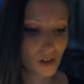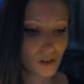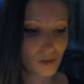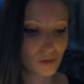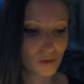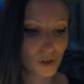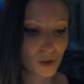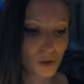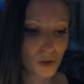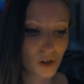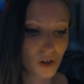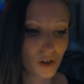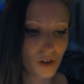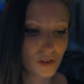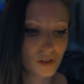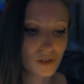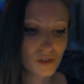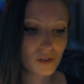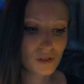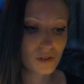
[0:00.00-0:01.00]

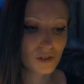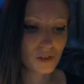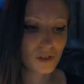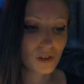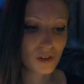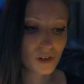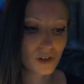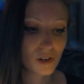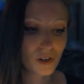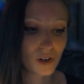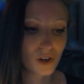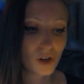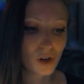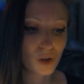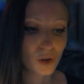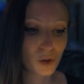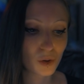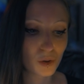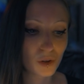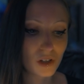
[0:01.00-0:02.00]
variants
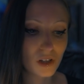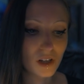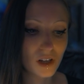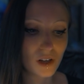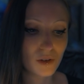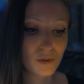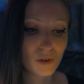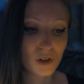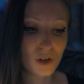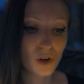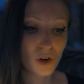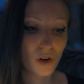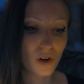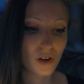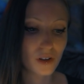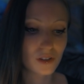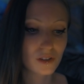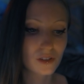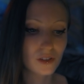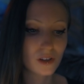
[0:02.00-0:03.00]
could even
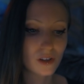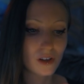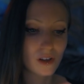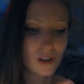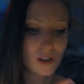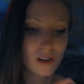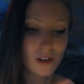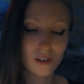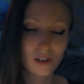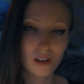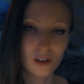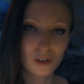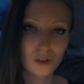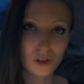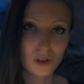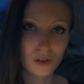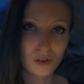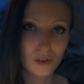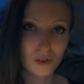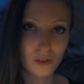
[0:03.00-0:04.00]
cause
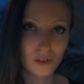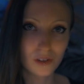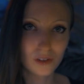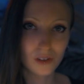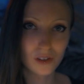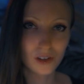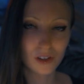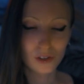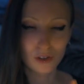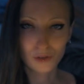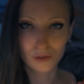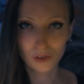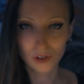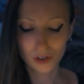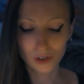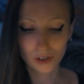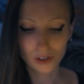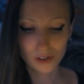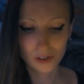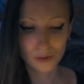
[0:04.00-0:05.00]
electrical
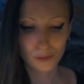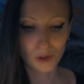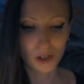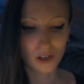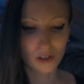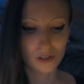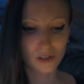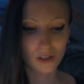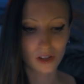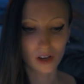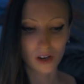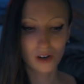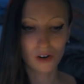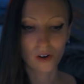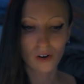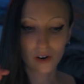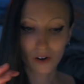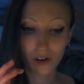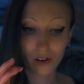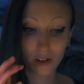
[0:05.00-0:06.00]
interference because they
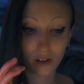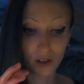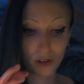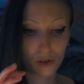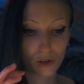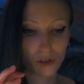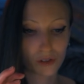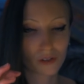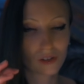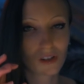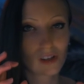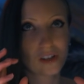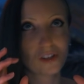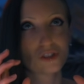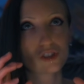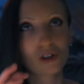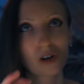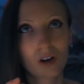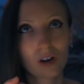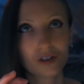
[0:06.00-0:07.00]
are electrically
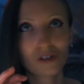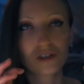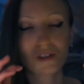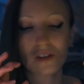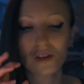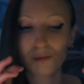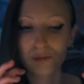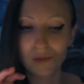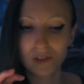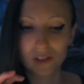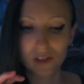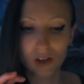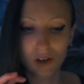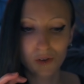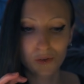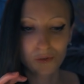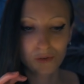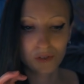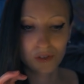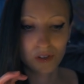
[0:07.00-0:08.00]
charged
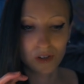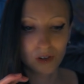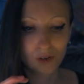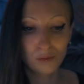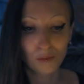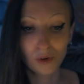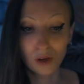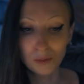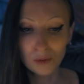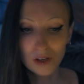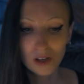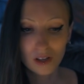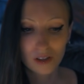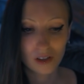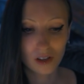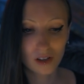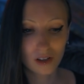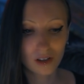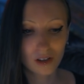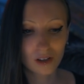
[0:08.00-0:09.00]
themselves, maybe, I
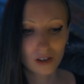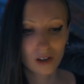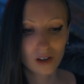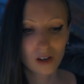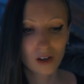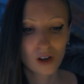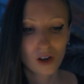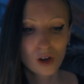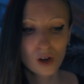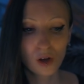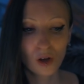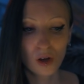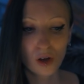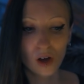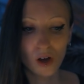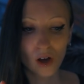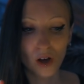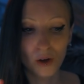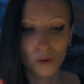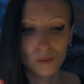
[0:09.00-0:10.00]
think.
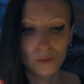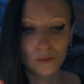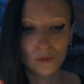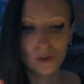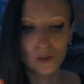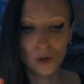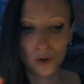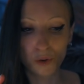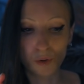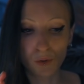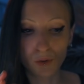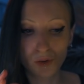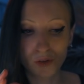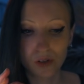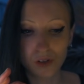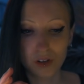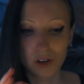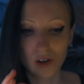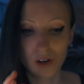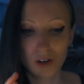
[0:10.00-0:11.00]
So
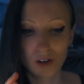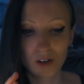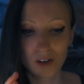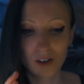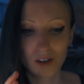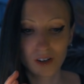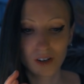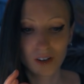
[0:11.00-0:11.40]
there,